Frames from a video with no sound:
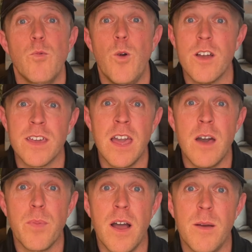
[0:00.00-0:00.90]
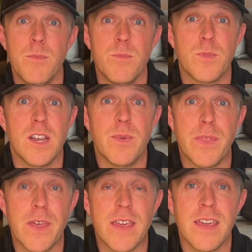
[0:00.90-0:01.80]
working up, I'm going to be
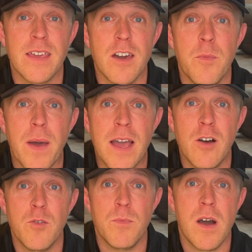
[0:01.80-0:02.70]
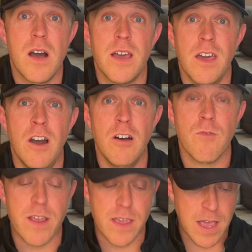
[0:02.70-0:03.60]
thinking about my heart
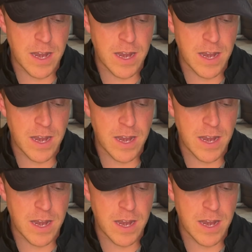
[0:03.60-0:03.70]
rate, and